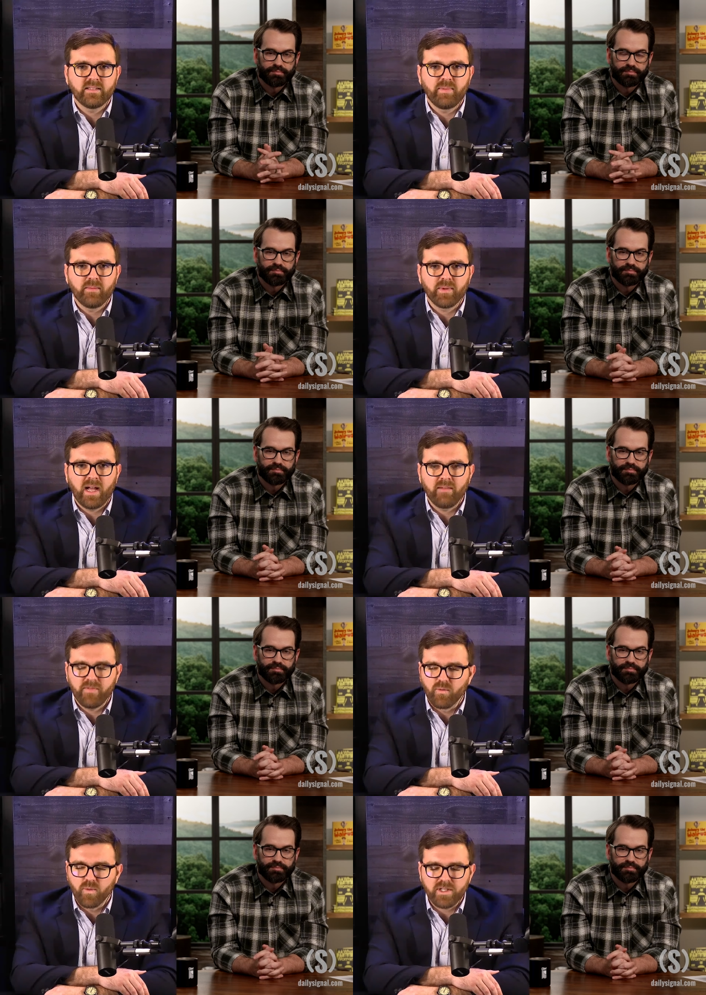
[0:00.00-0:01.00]
Speaker 1: to people.
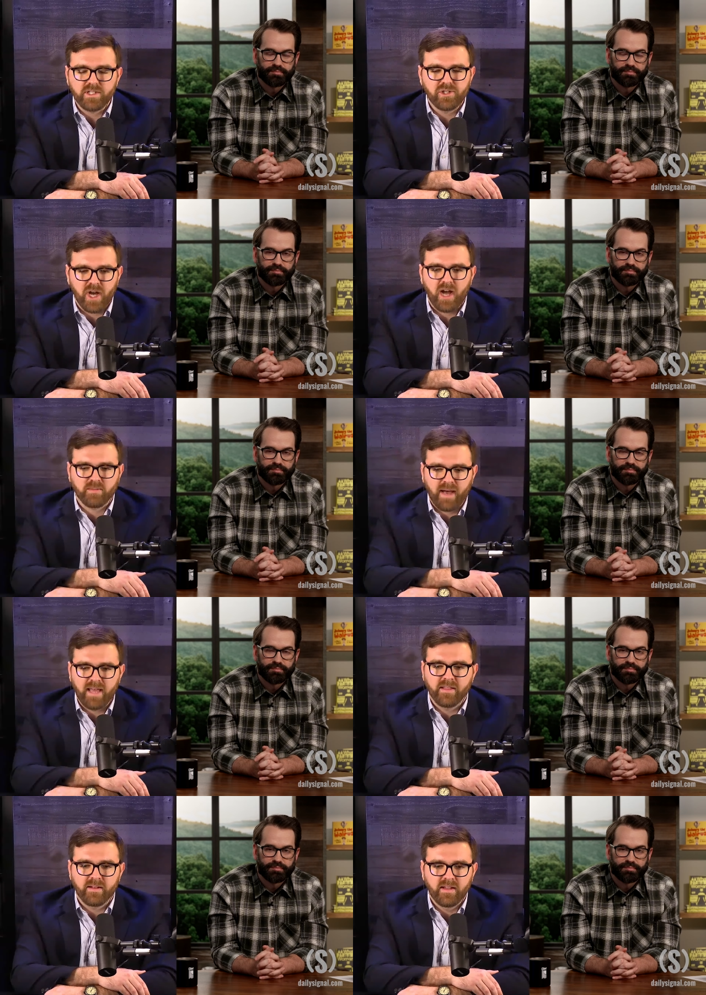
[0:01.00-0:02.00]
I've been really shocked
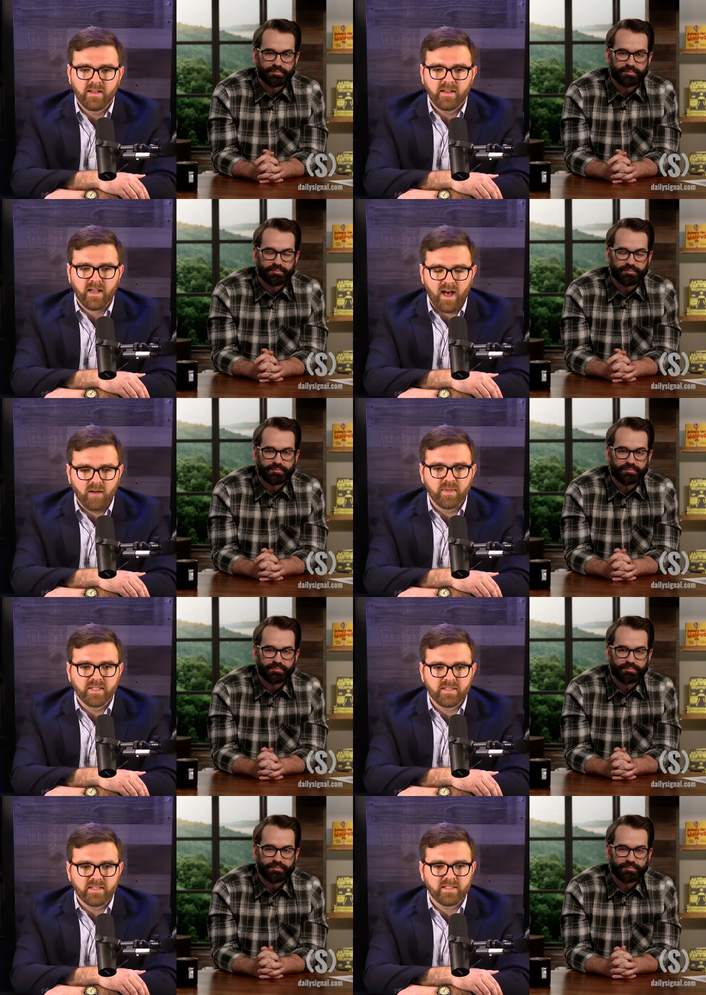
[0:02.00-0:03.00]
by the
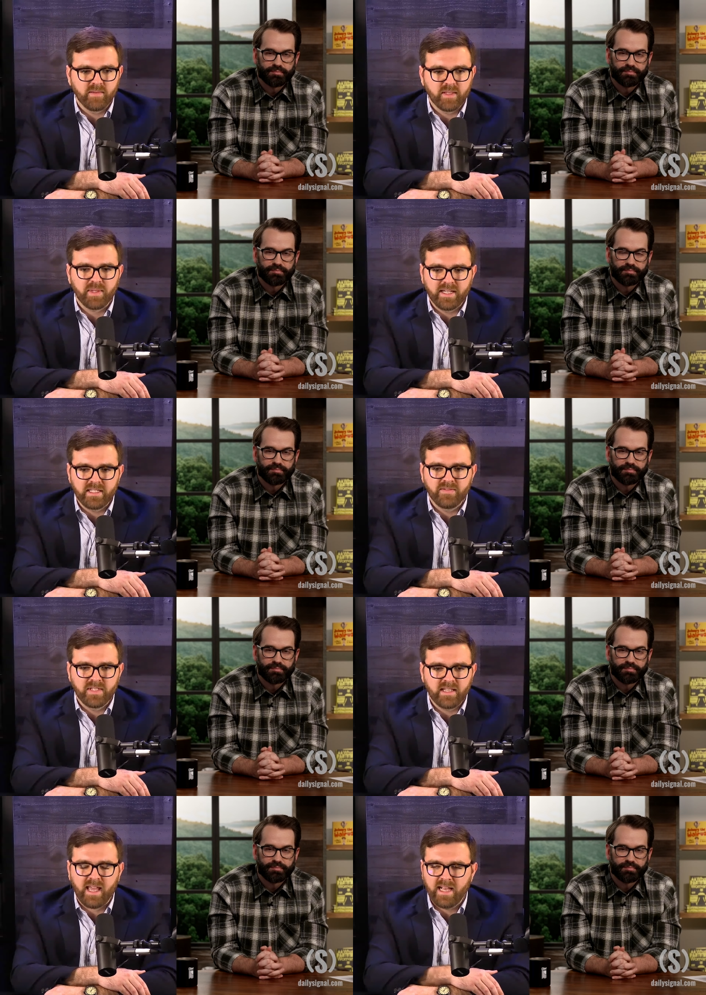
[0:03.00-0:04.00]
comments that some of the
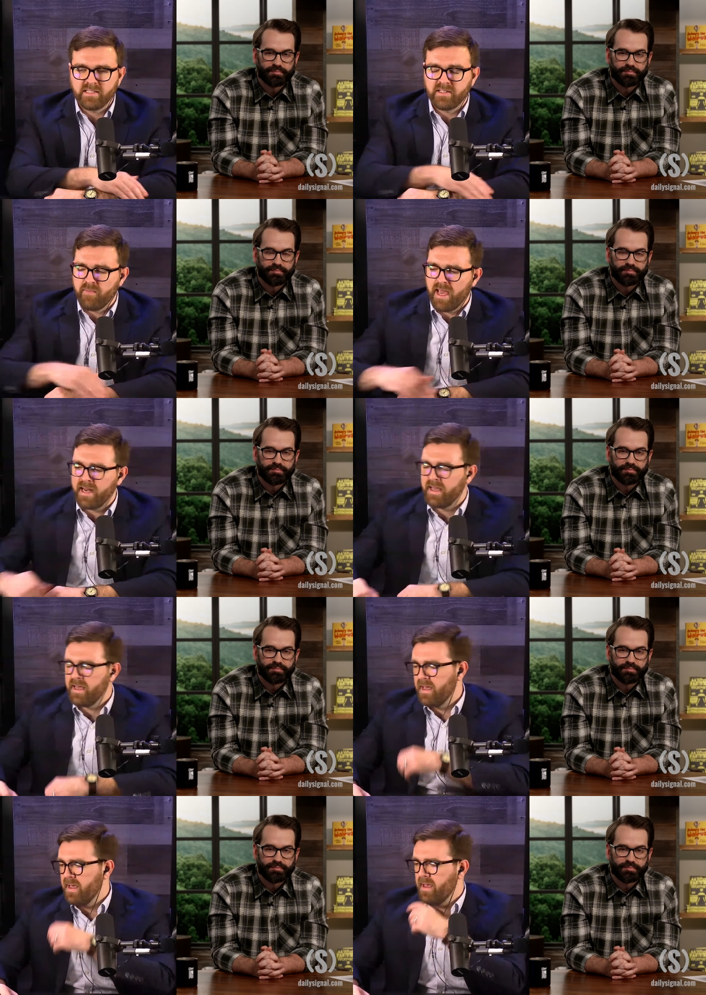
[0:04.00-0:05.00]
plaintiffs in the cases have made.
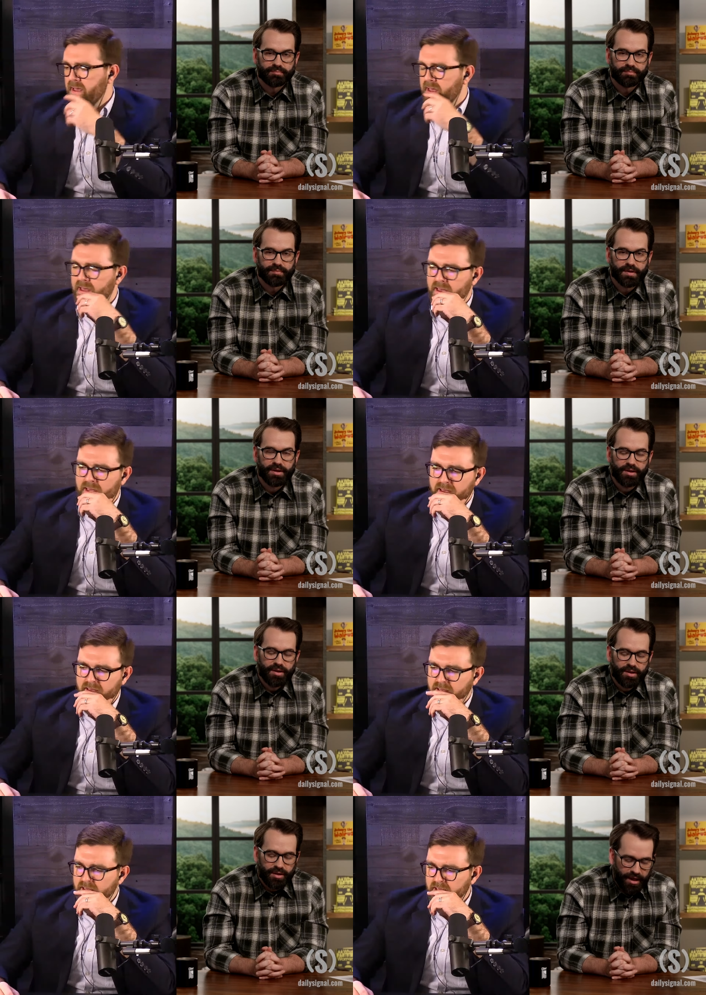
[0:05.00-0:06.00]

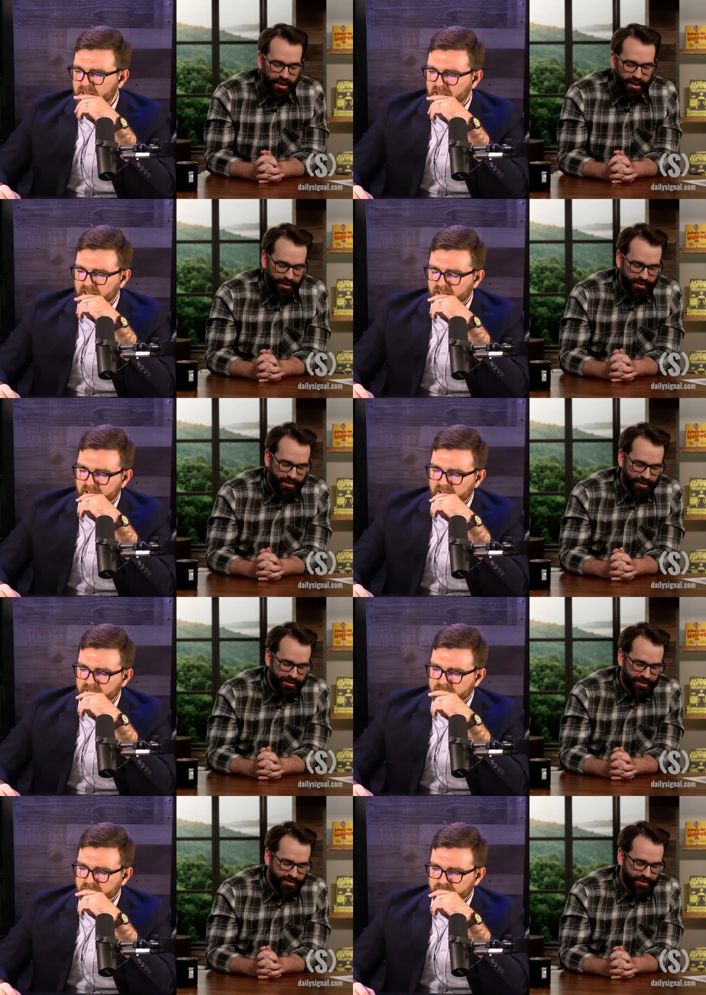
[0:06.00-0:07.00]
Speaker 2: Yeah, and I think
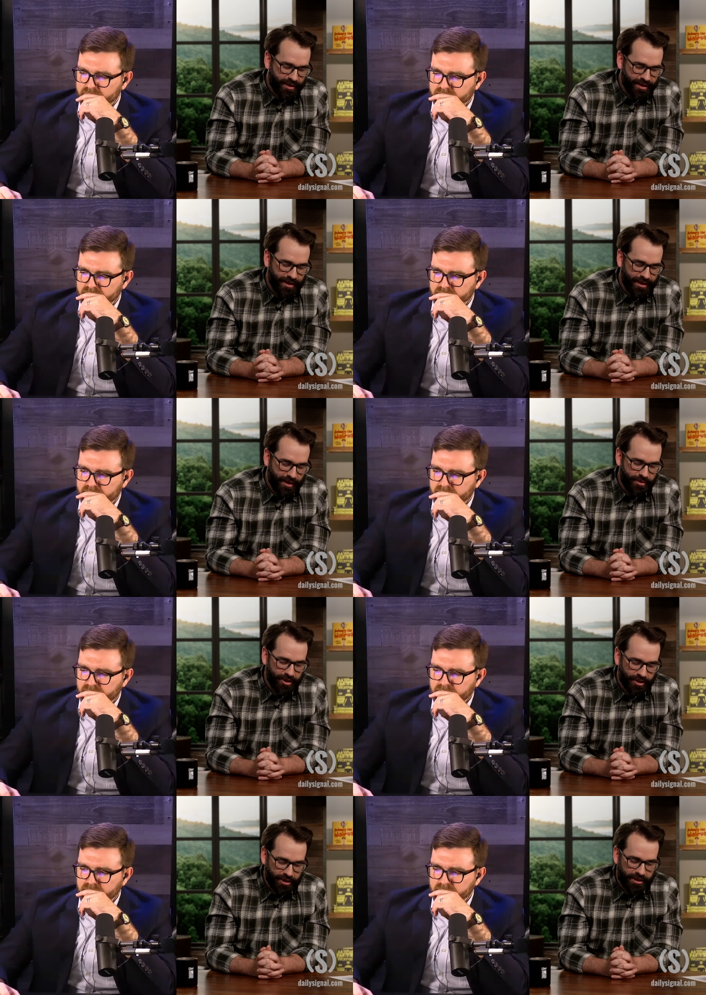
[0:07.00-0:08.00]
that uh, I mean, look,
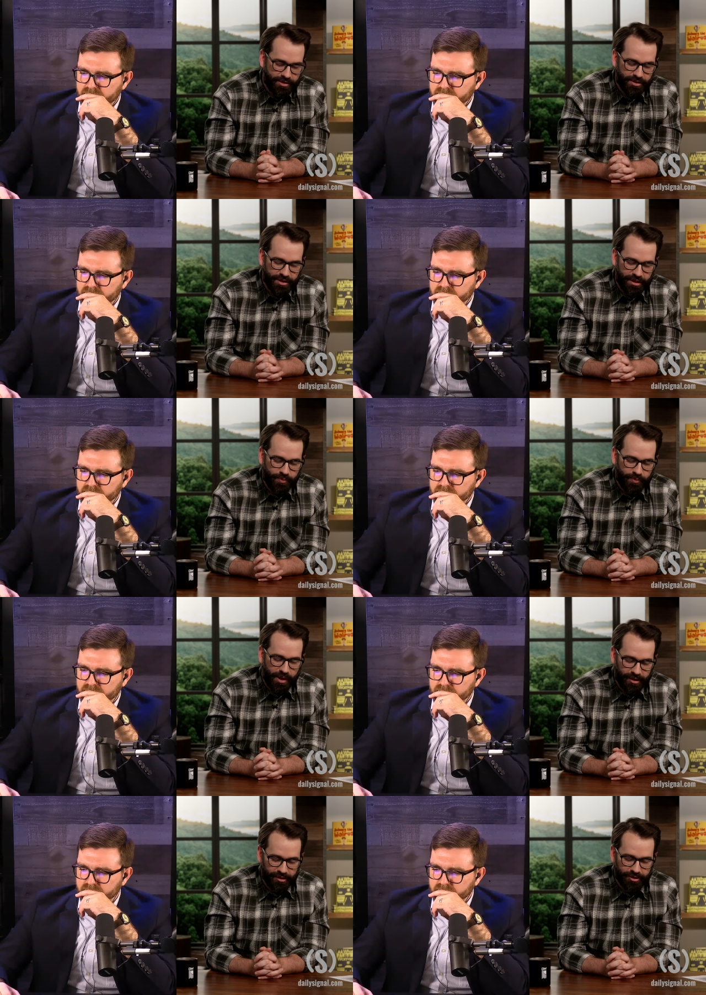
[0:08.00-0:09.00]
it is it is
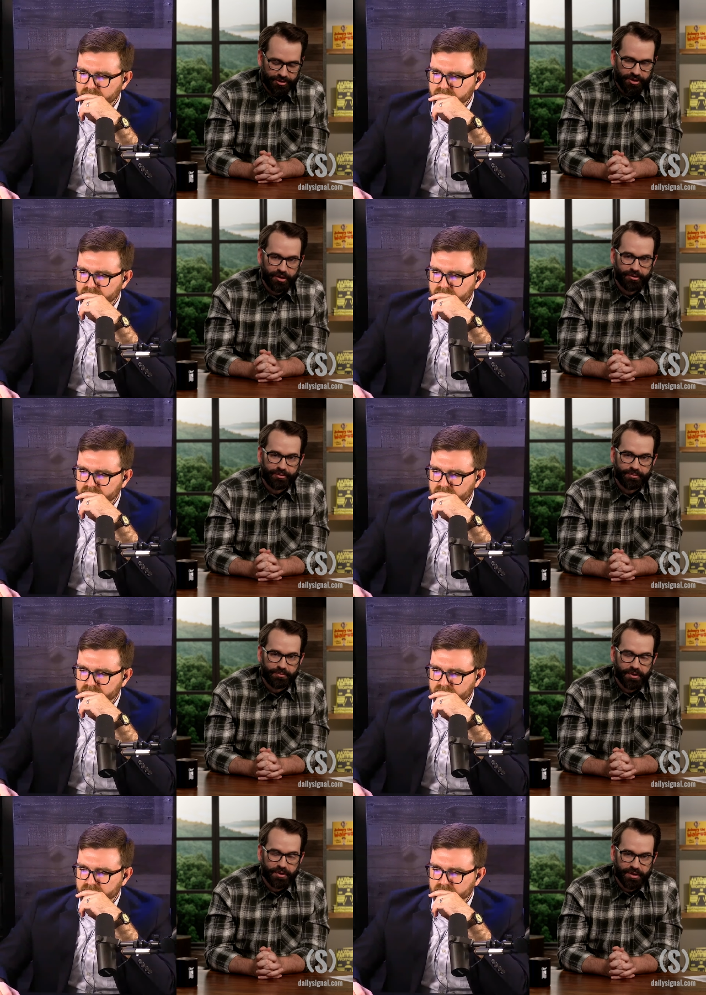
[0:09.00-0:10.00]
primarily a show
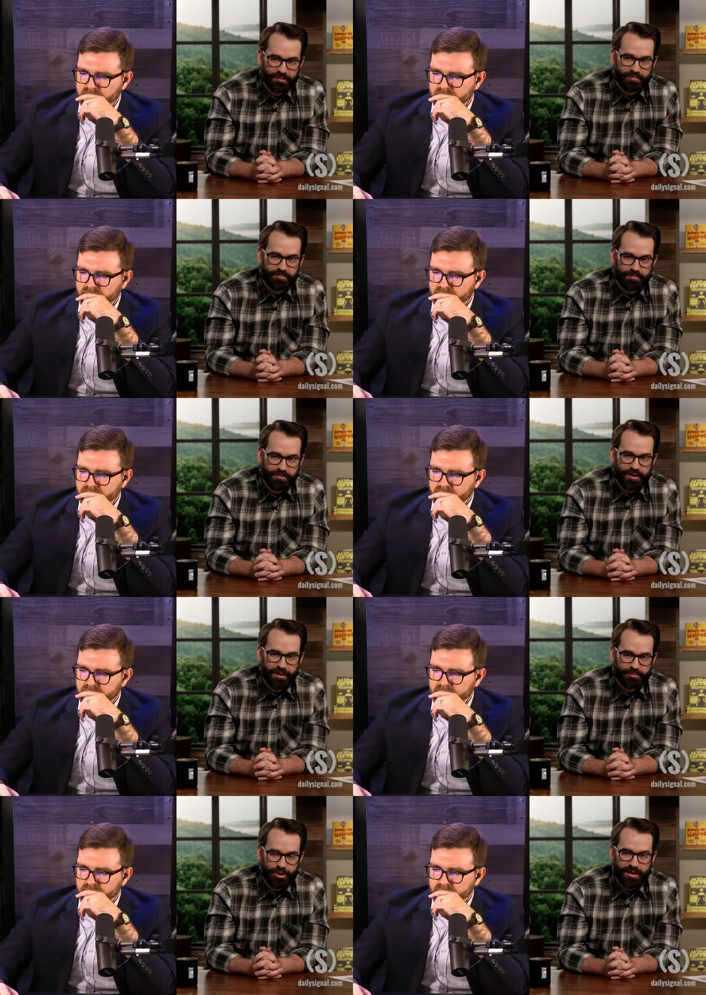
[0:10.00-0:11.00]
where the the
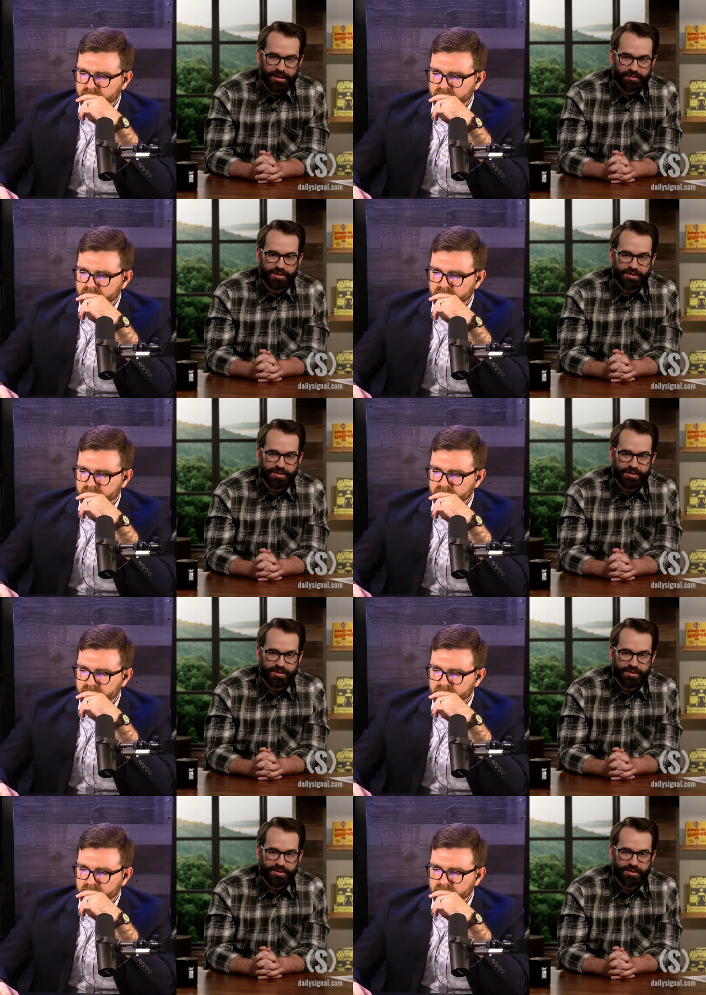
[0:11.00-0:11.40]
objective is